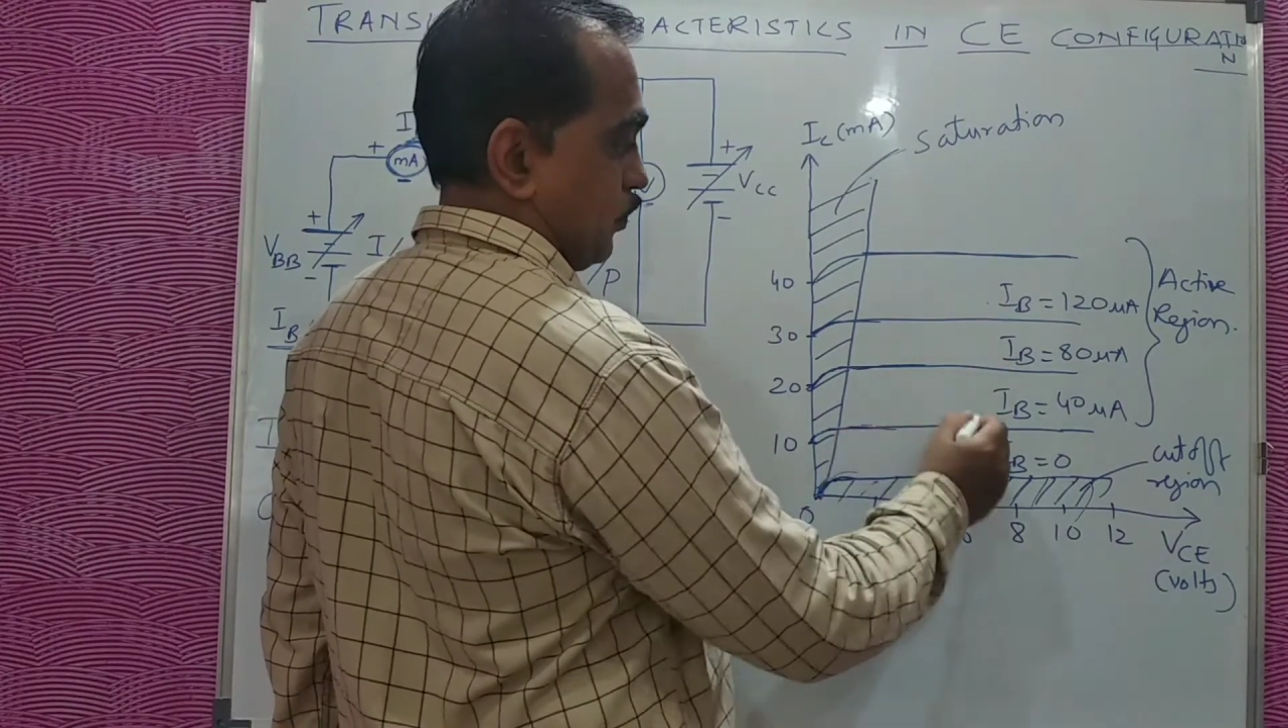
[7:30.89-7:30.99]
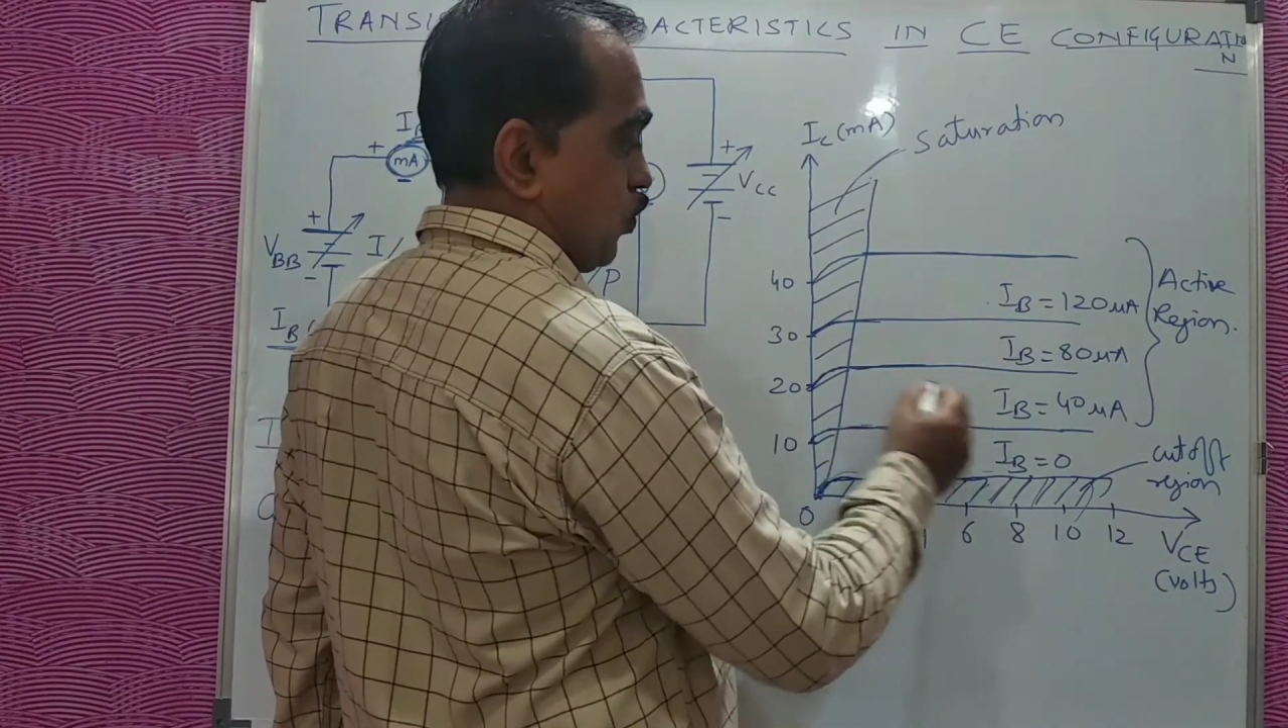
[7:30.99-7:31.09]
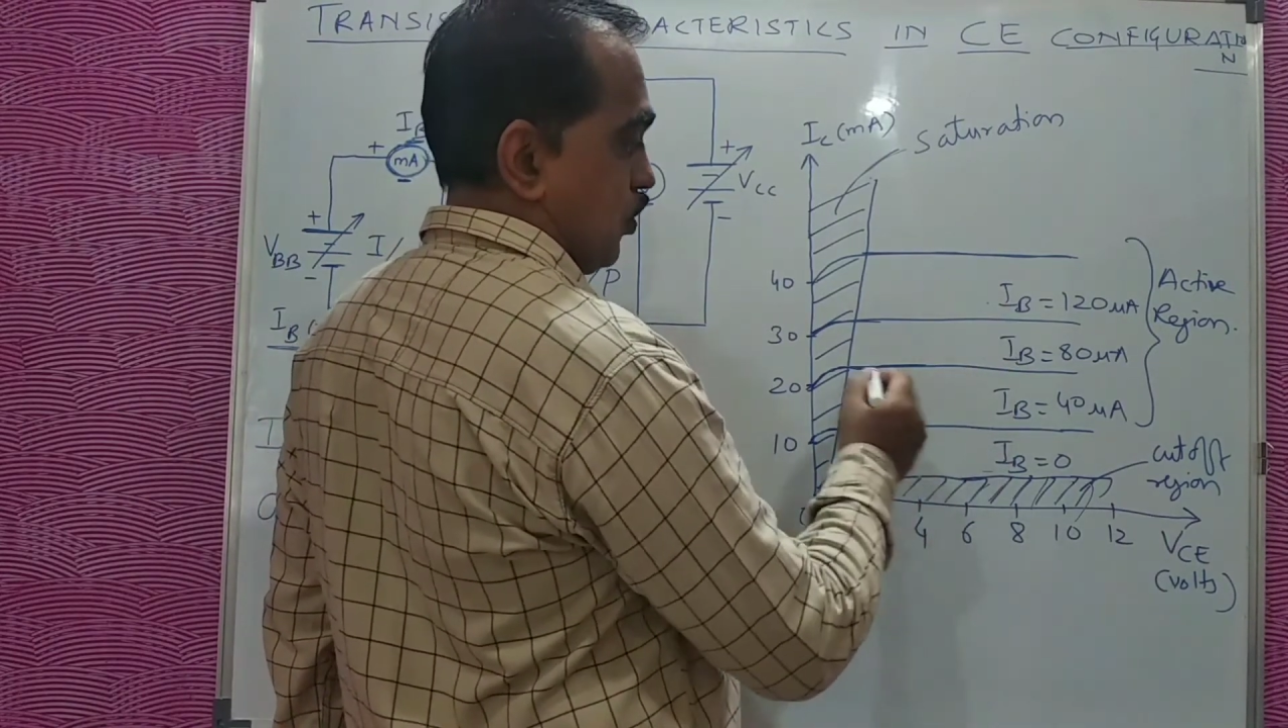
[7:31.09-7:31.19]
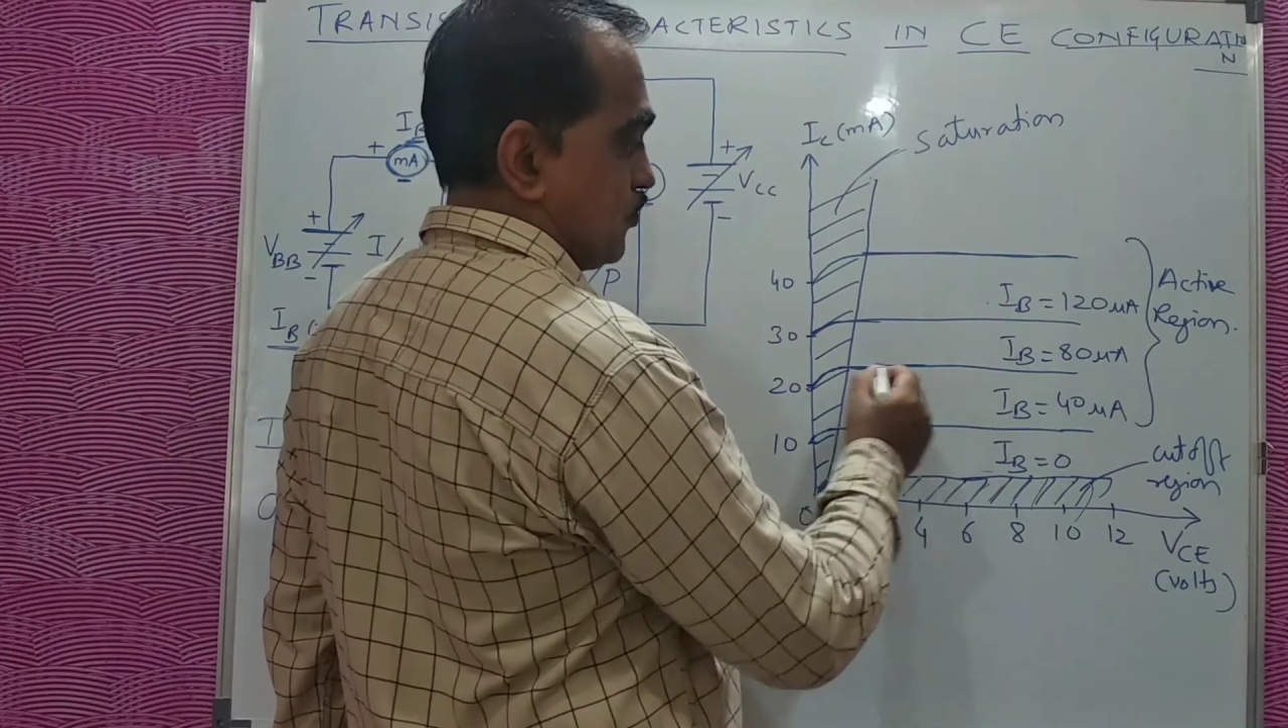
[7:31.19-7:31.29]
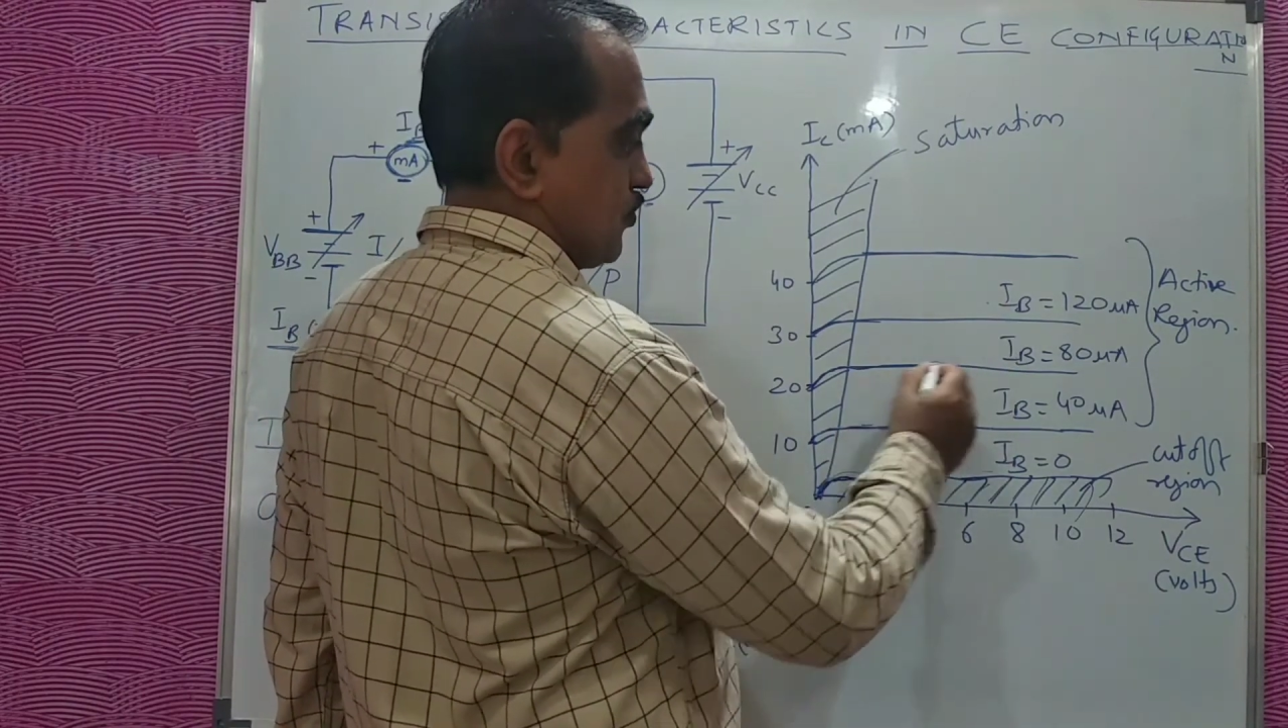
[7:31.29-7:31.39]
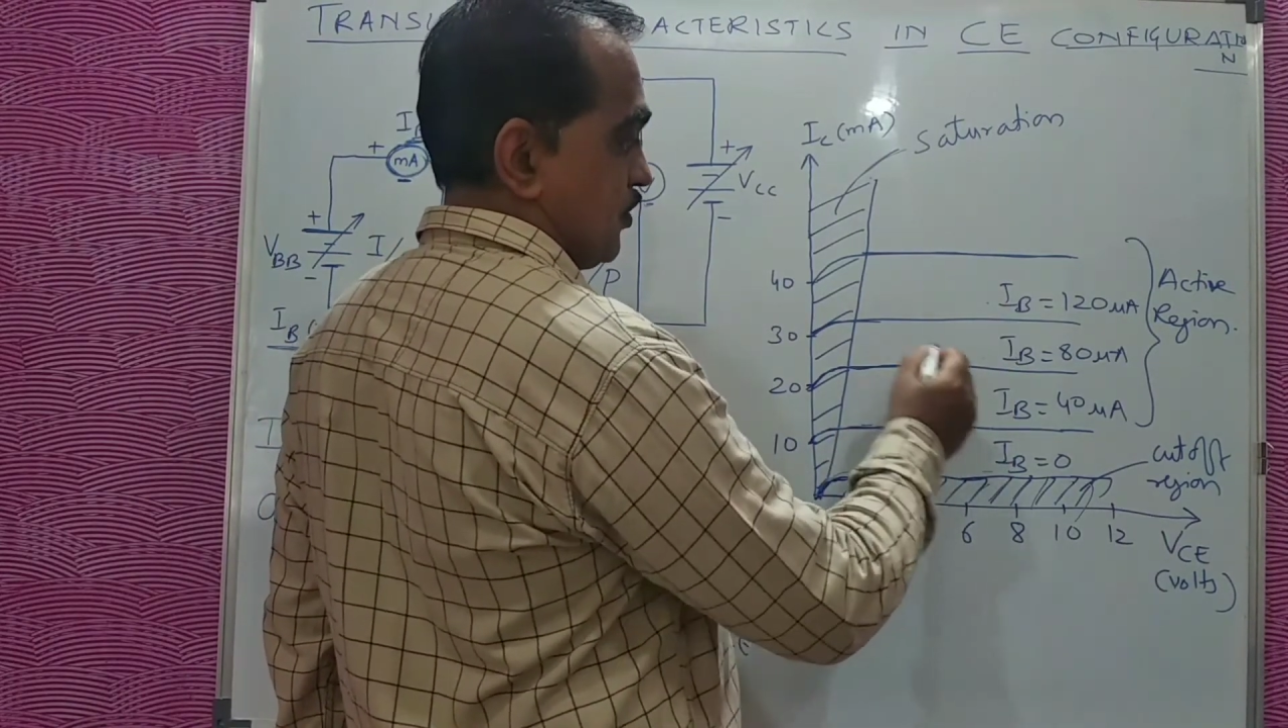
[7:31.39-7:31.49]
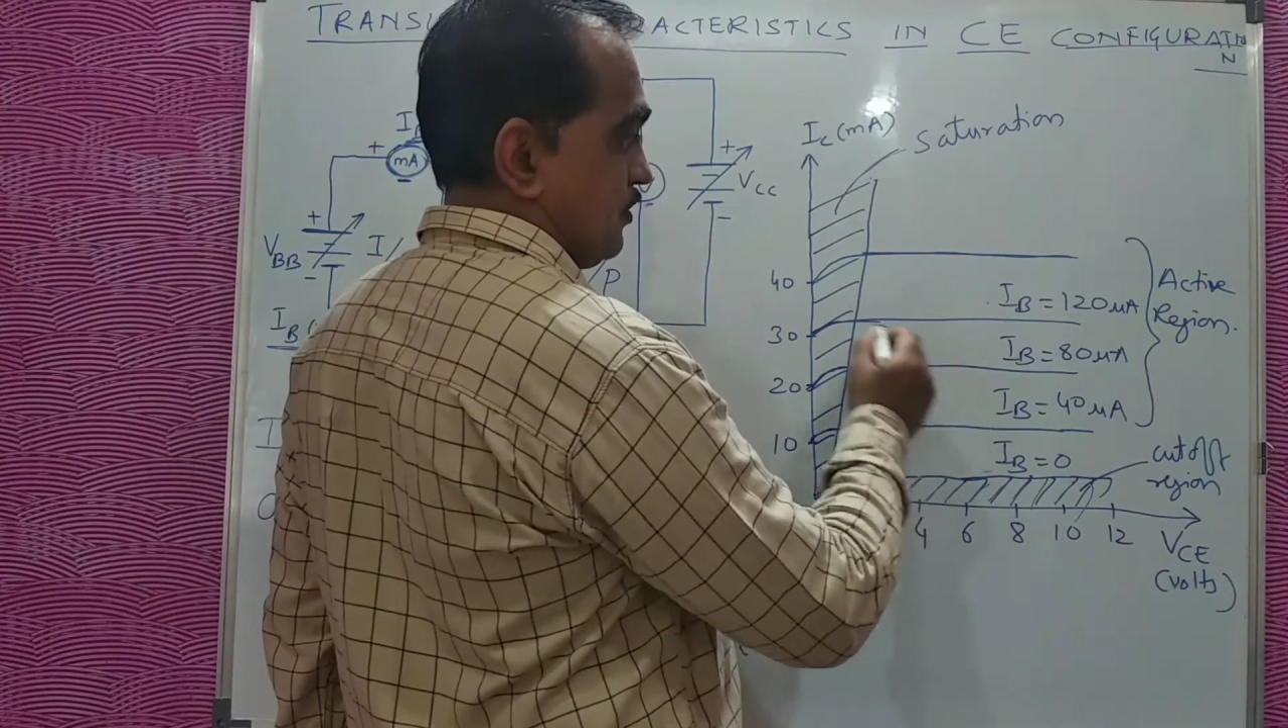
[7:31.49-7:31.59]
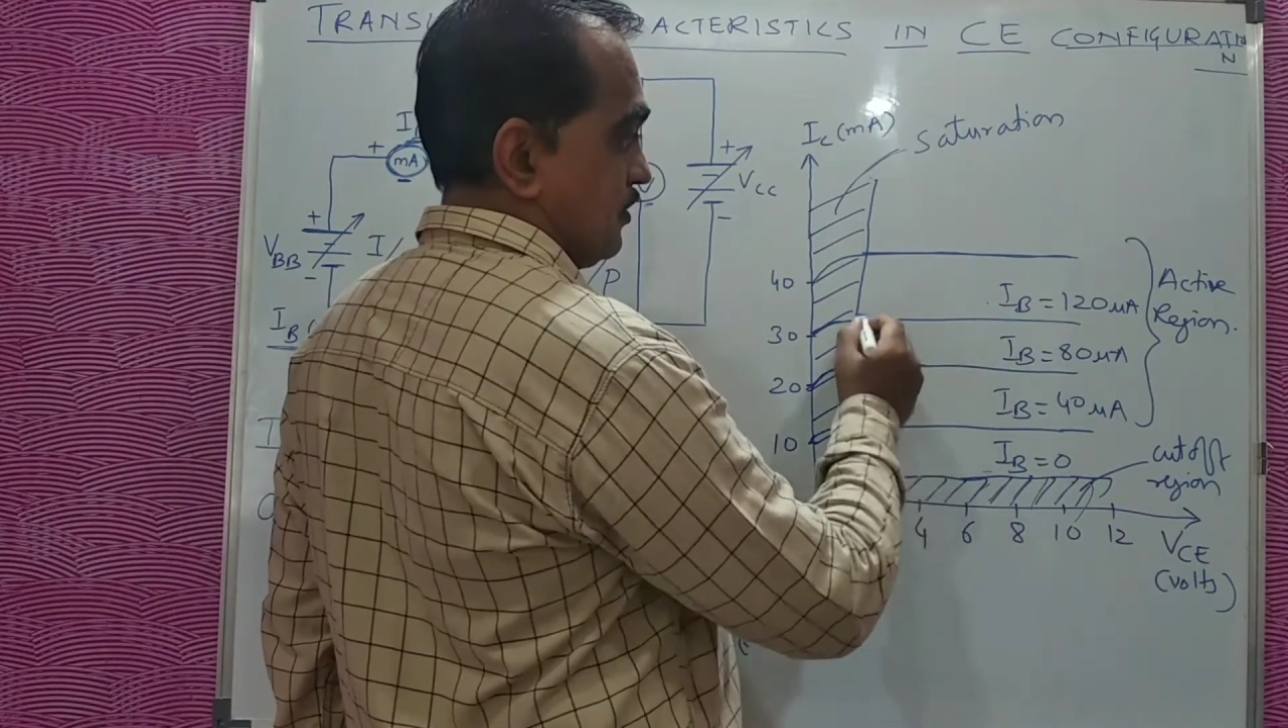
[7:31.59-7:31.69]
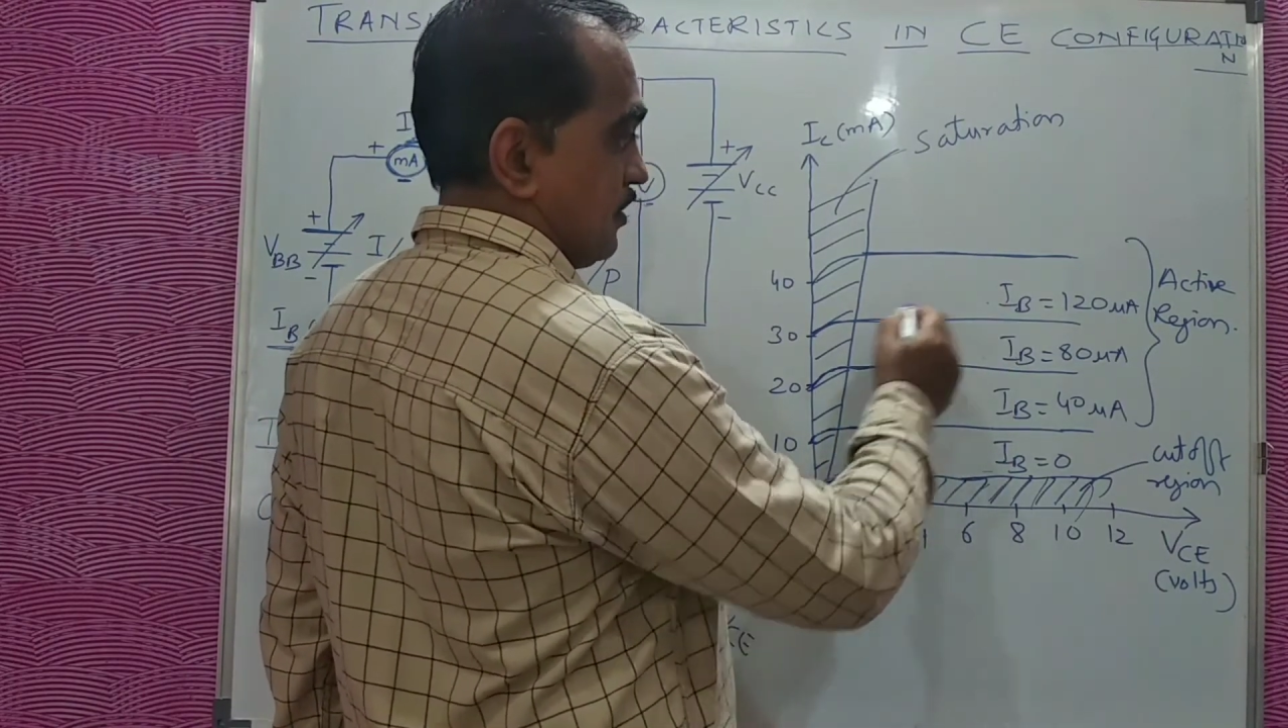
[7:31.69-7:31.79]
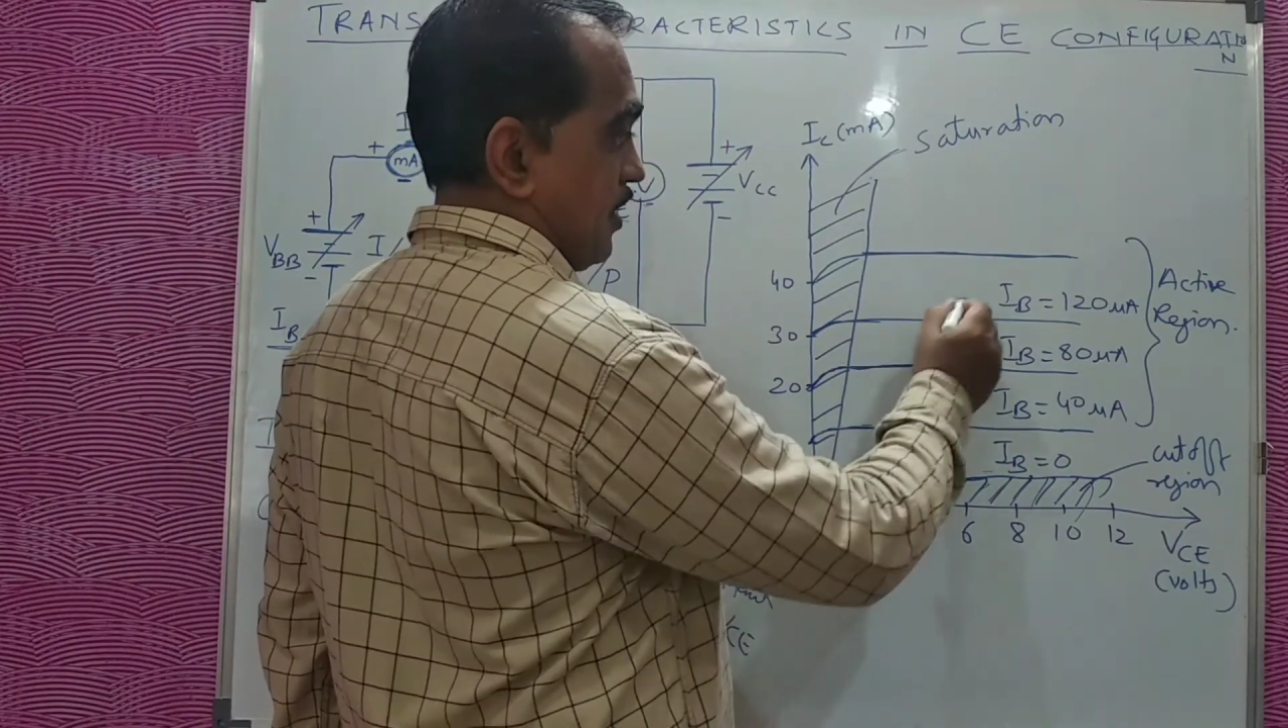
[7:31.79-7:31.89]

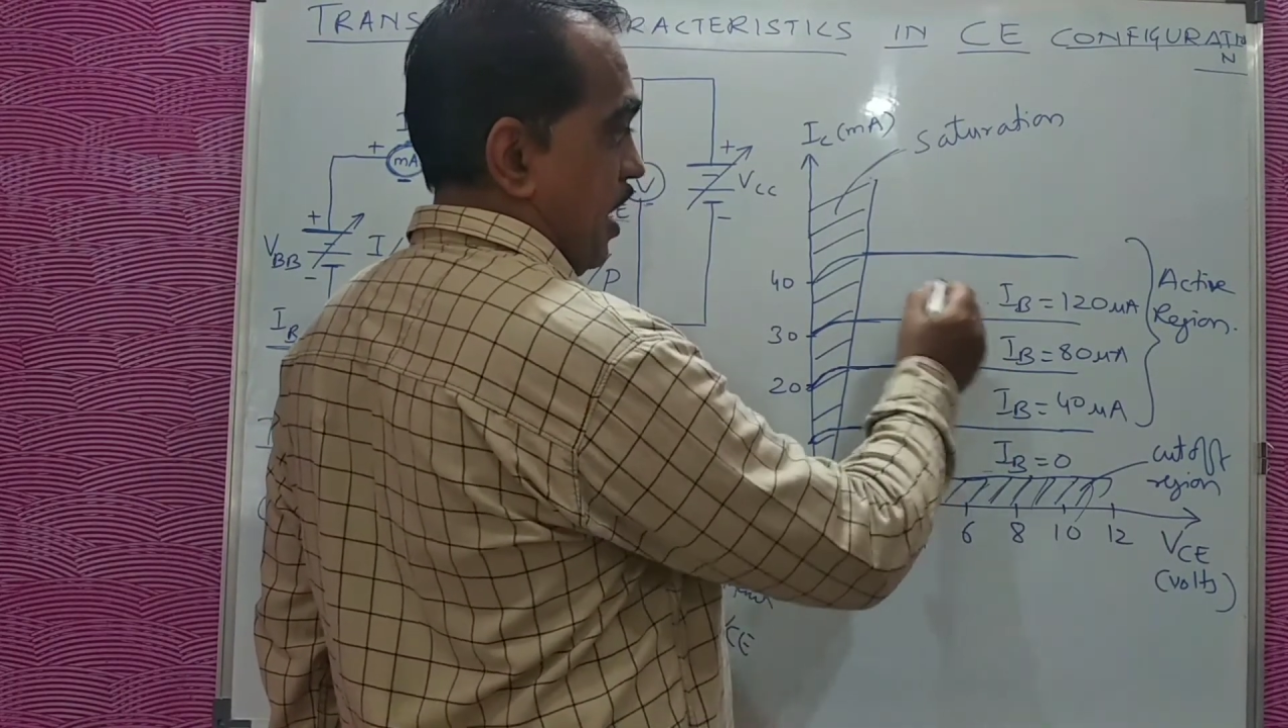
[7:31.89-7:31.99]
constant